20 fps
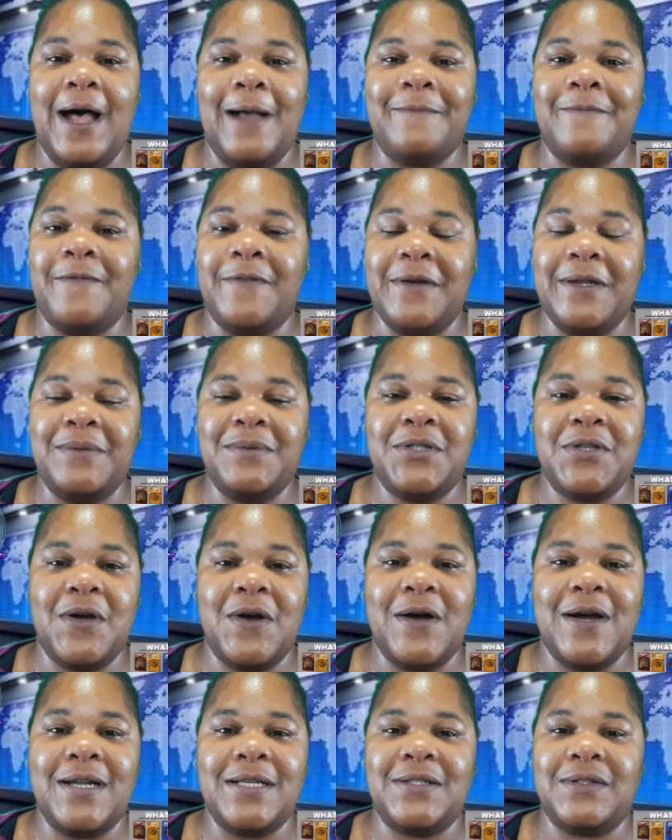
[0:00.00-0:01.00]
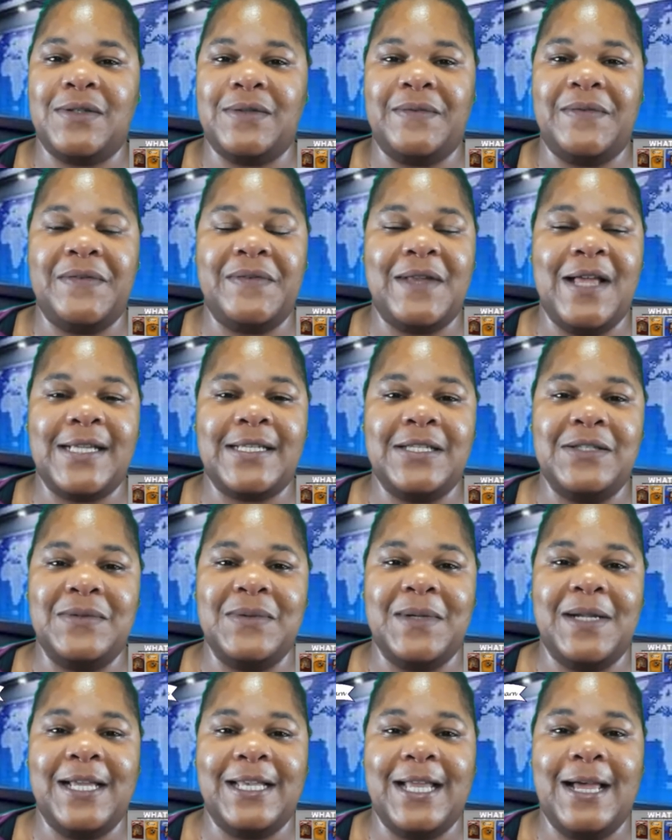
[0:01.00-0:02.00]
I'm free of charge. If you'd like to
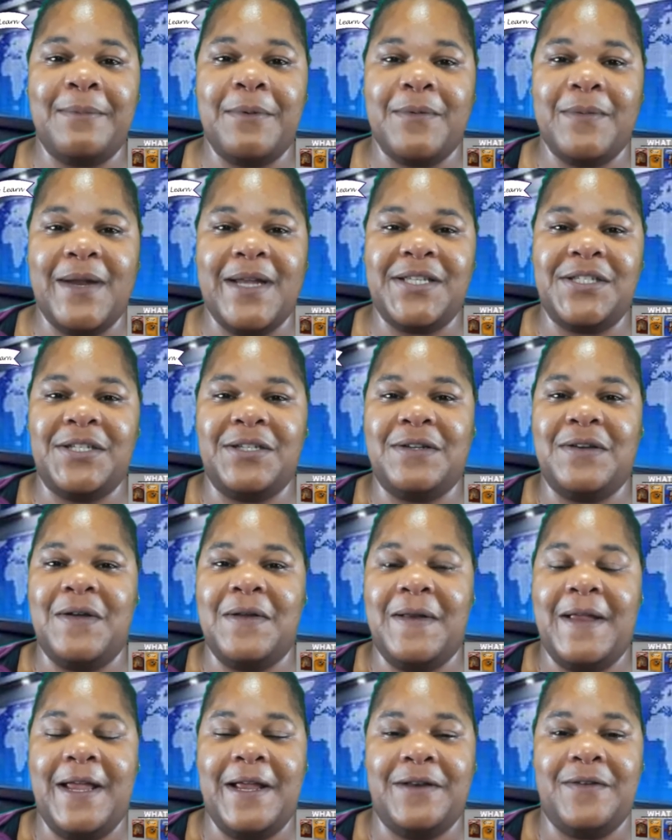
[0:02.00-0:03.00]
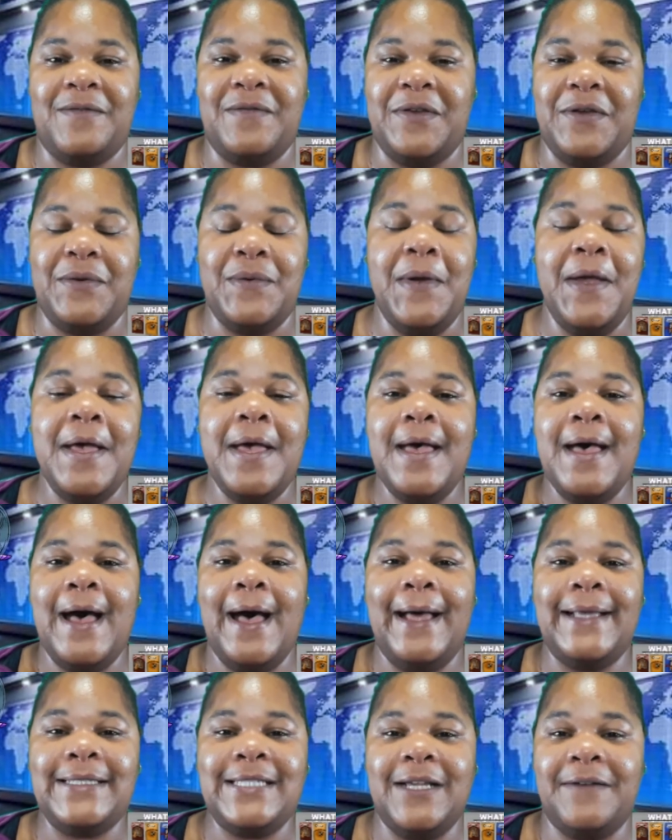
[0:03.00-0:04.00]
do a collaboration or an interview,
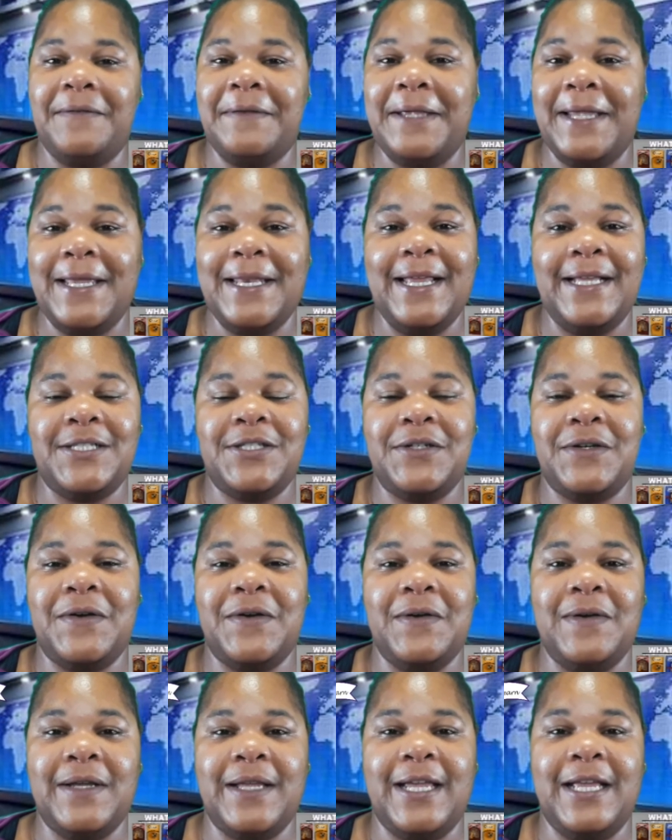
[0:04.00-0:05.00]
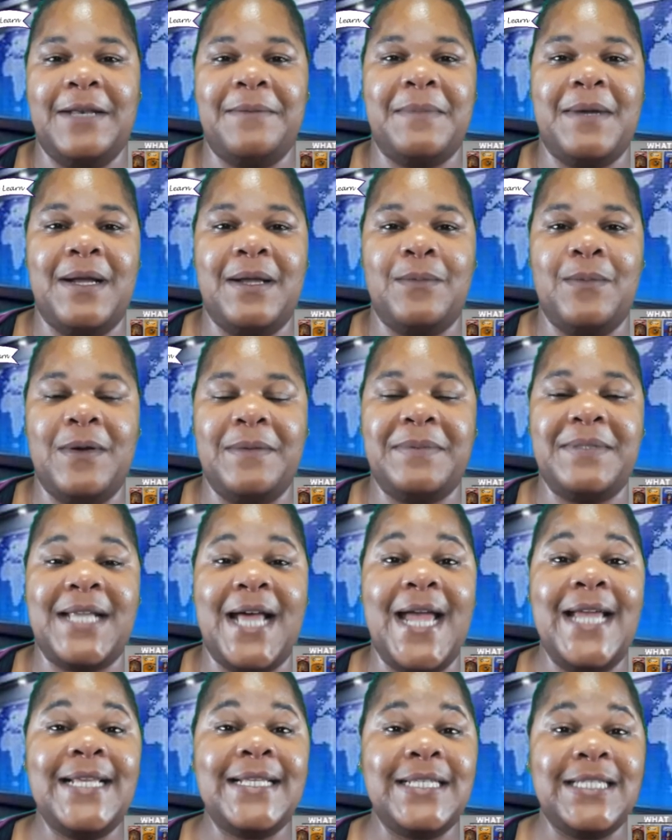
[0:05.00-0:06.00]
definitely get at your girl. Again, my
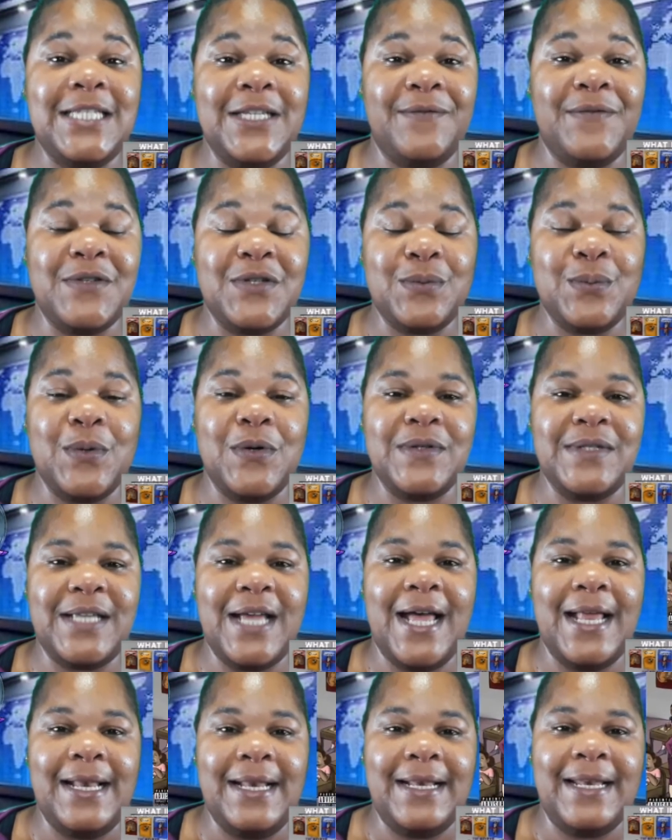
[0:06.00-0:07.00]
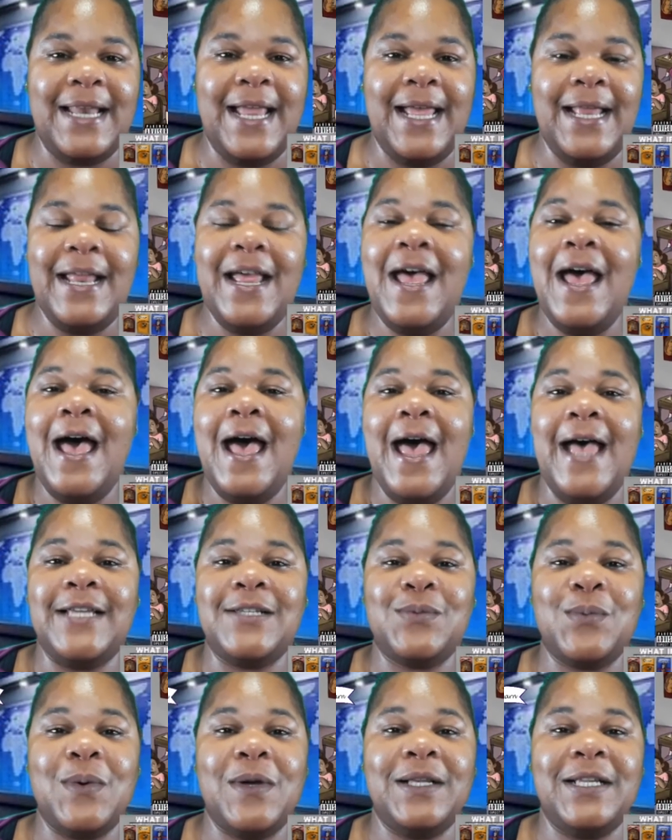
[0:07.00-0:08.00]
website, differenceworld.net,
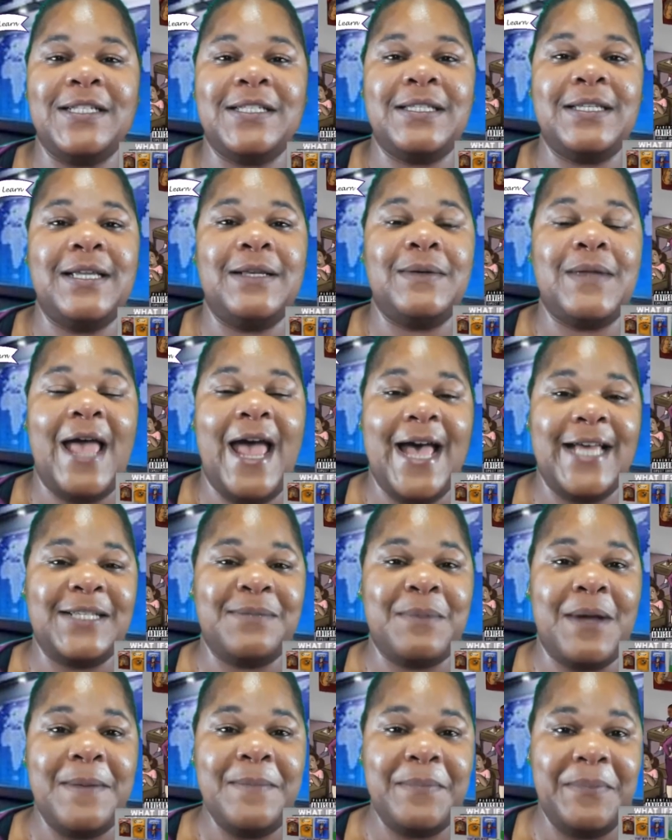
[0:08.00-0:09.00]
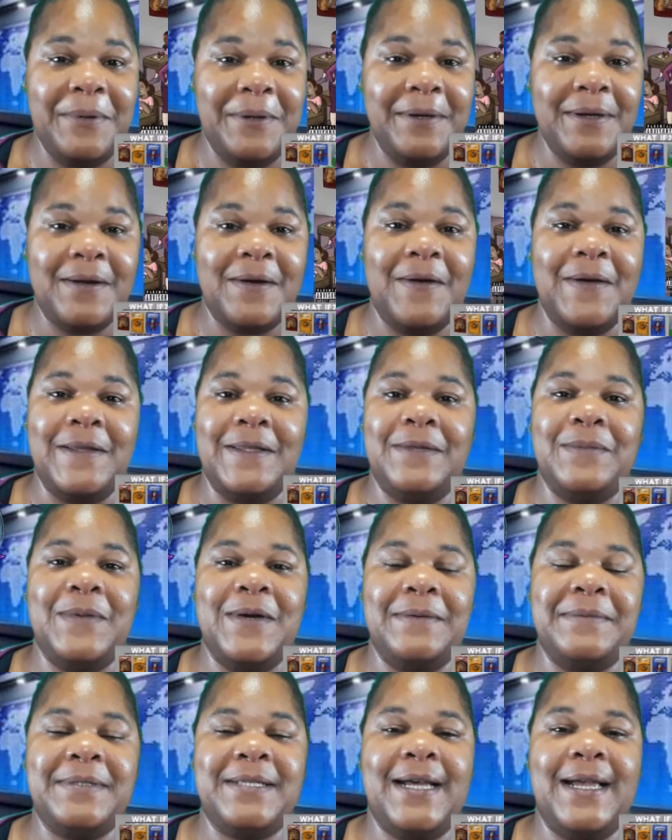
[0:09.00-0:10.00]
as well as it has my book on the
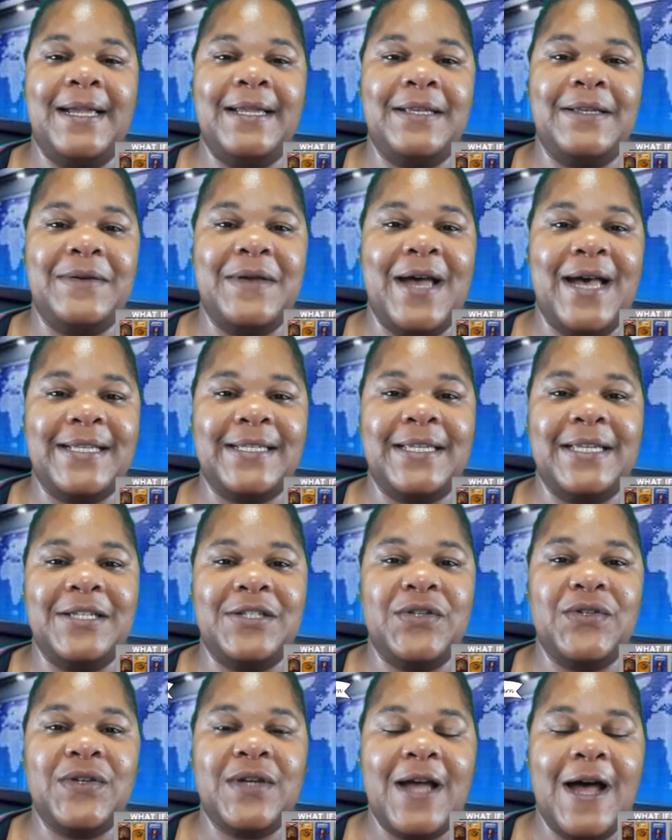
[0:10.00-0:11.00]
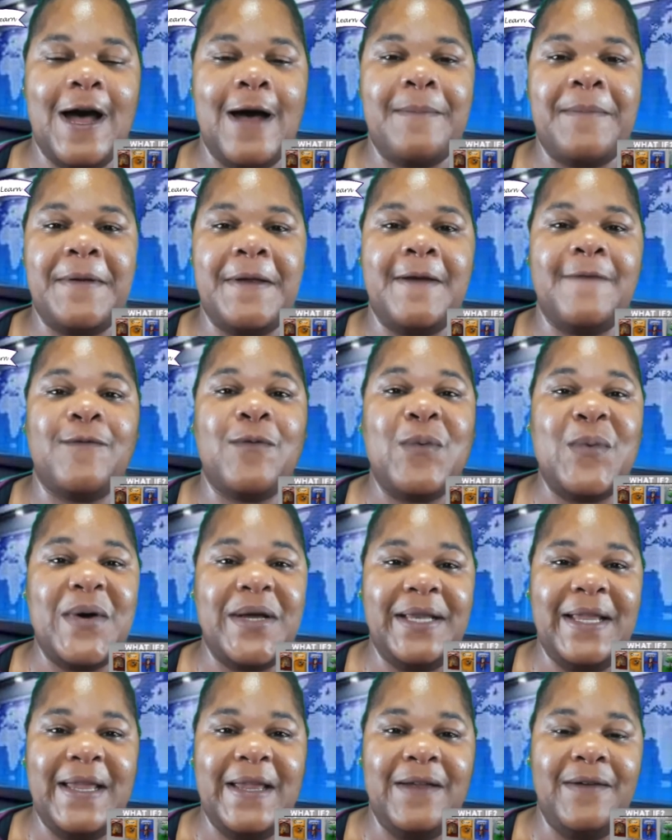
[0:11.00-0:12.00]
website. You guys can get your copy of
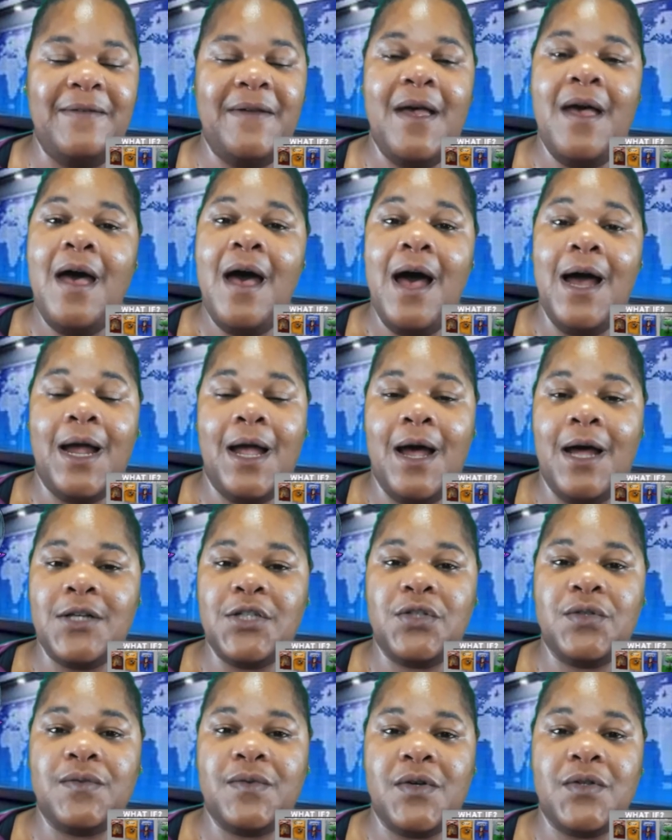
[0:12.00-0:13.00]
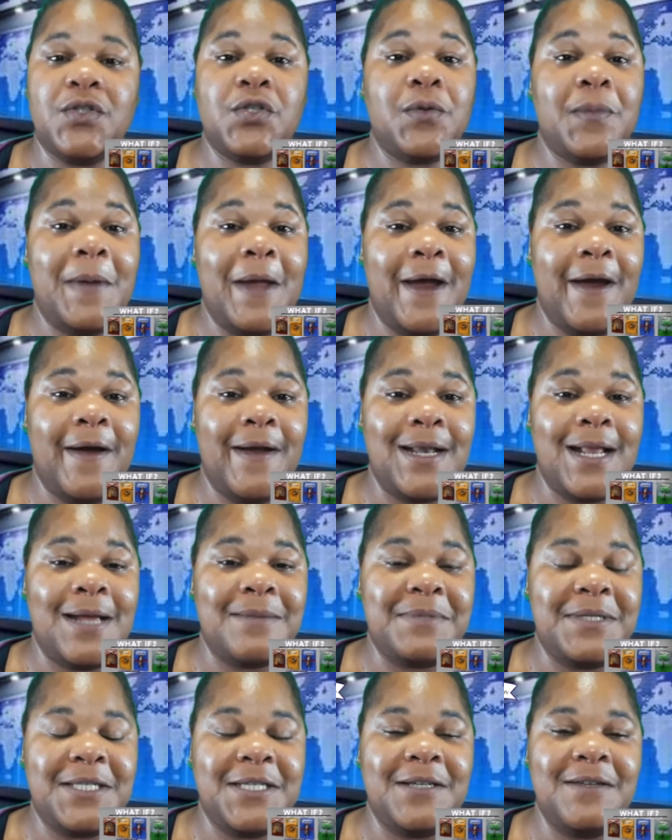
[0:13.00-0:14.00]
What If, A Controversial
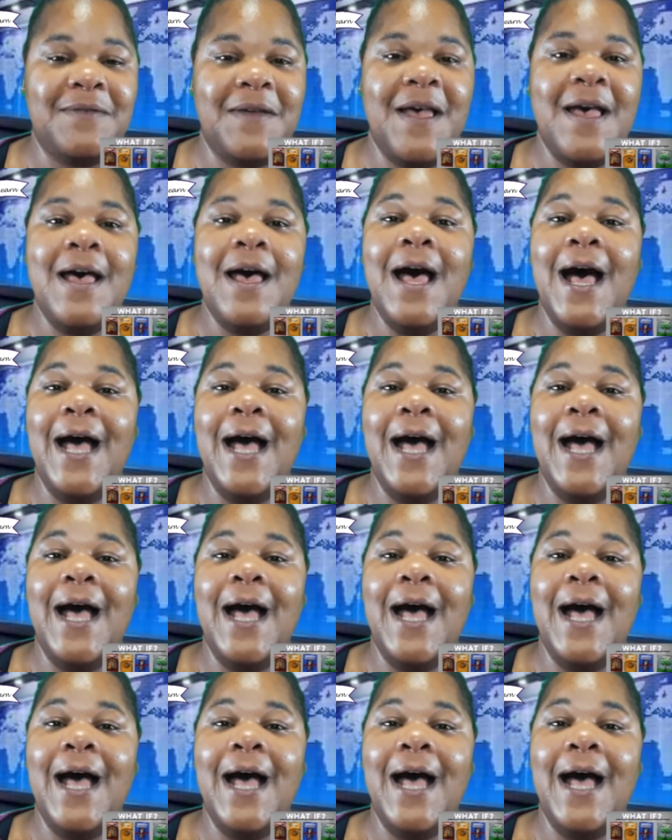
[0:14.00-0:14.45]
Paradigm Shift.